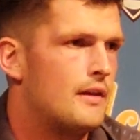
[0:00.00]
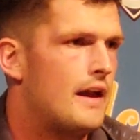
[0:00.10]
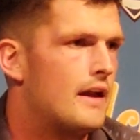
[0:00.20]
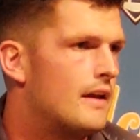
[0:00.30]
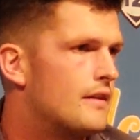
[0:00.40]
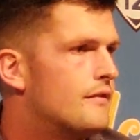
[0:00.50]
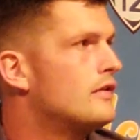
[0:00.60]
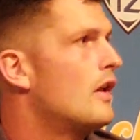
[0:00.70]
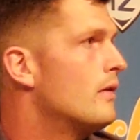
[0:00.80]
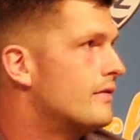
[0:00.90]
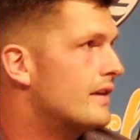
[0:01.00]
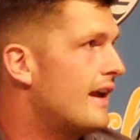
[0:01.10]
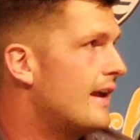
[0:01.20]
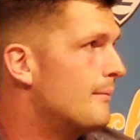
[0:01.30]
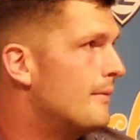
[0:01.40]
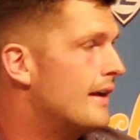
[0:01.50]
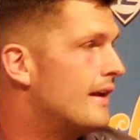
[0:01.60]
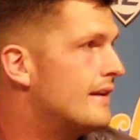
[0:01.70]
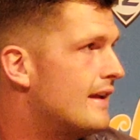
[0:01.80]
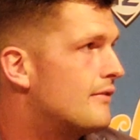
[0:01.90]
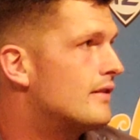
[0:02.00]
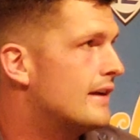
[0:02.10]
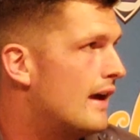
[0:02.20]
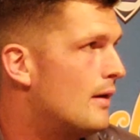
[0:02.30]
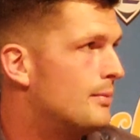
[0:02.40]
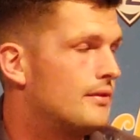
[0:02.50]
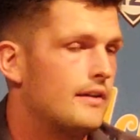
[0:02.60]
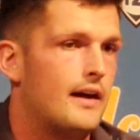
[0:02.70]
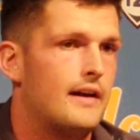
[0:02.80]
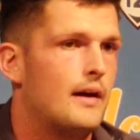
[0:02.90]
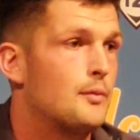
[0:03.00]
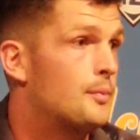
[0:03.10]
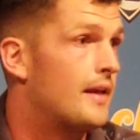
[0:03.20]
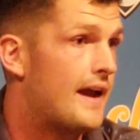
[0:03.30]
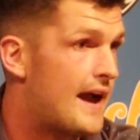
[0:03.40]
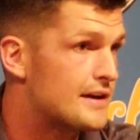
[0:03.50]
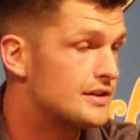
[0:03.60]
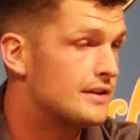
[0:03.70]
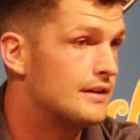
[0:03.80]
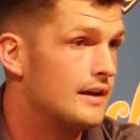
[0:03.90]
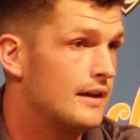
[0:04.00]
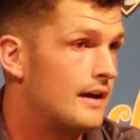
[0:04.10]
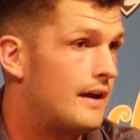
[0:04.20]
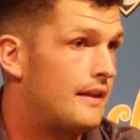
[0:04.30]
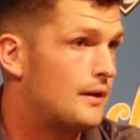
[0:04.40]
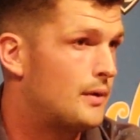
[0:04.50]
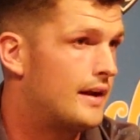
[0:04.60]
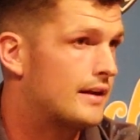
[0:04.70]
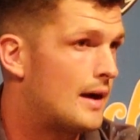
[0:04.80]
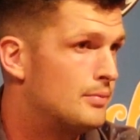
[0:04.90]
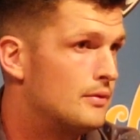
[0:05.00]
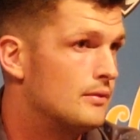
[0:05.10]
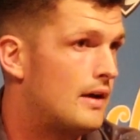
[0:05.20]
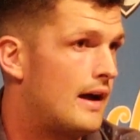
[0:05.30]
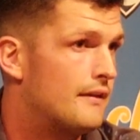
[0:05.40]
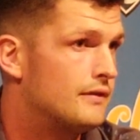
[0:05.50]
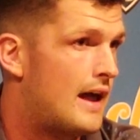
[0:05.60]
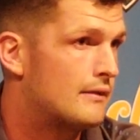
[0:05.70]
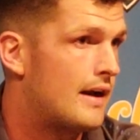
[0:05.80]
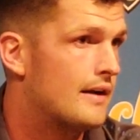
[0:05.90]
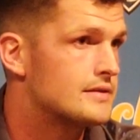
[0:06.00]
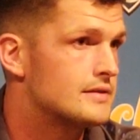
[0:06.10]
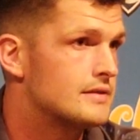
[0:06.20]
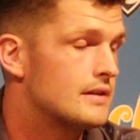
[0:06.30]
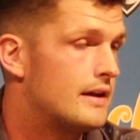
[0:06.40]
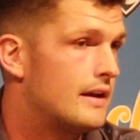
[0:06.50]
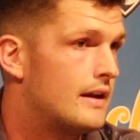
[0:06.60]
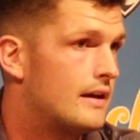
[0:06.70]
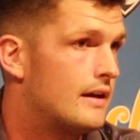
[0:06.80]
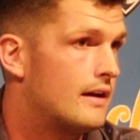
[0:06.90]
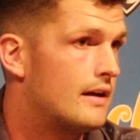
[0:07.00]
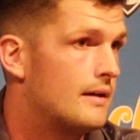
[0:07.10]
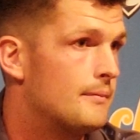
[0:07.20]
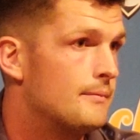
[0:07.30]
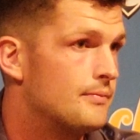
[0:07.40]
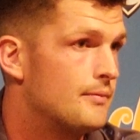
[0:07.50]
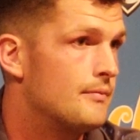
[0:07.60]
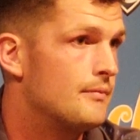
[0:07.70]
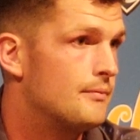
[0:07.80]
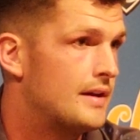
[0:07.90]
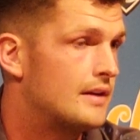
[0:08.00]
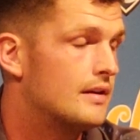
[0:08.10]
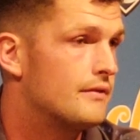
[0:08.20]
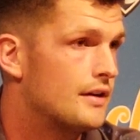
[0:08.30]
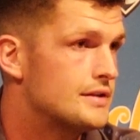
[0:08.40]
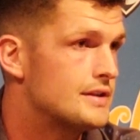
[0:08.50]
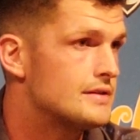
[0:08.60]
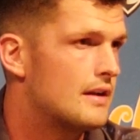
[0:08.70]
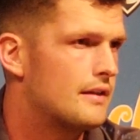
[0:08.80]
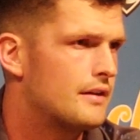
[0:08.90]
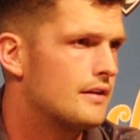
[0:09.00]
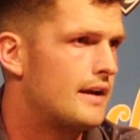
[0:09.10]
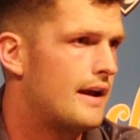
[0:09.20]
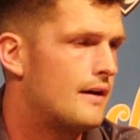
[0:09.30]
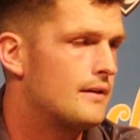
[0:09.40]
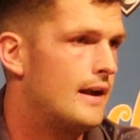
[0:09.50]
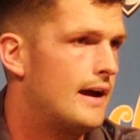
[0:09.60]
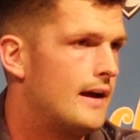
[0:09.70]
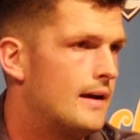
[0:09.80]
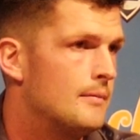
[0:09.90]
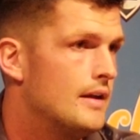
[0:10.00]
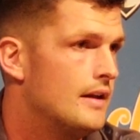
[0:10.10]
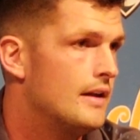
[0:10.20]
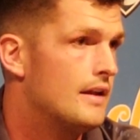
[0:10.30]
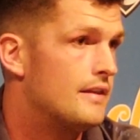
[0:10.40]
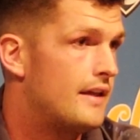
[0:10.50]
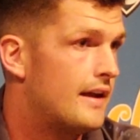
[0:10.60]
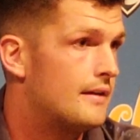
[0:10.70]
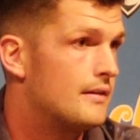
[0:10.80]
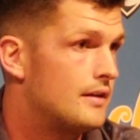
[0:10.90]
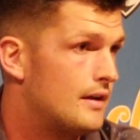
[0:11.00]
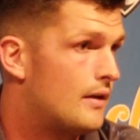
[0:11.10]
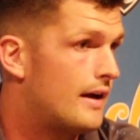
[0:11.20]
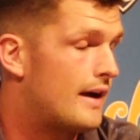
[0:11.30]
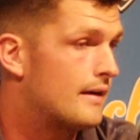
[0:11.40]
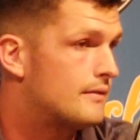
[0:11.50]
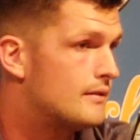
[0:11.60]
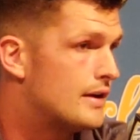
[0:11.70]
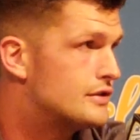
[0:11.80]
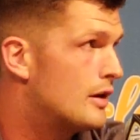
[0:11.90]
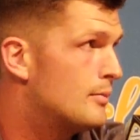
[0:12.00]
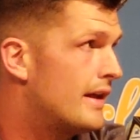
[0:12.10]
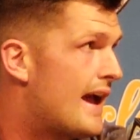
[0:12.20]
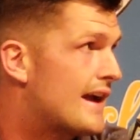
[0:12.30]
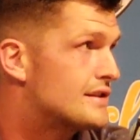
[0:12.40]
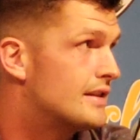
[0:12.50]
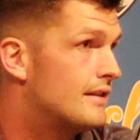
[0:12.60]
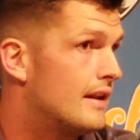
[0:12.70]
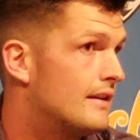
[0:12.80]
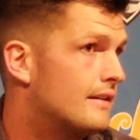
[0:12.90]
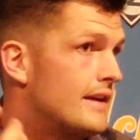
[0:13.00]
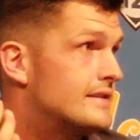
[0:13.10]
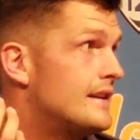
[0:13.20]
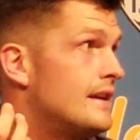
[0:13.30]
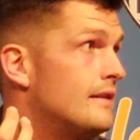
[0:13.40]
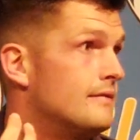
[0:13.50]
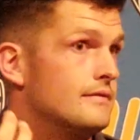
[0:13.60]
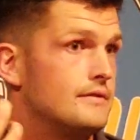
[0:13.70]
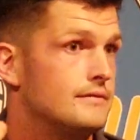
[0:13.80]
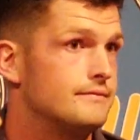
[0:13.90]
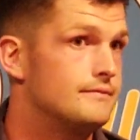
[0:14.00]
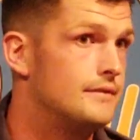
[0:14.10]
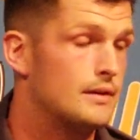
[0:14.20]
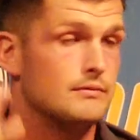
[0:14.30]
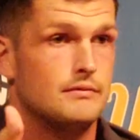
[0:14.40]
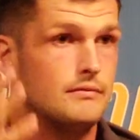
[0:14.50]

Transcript: in the flow of the game, it, it definitely helps. Uh, it helps play action. I think we hit a couple uh, flat routes, um, big conversions on third down um, that you know I, I show play action, and, and they see you know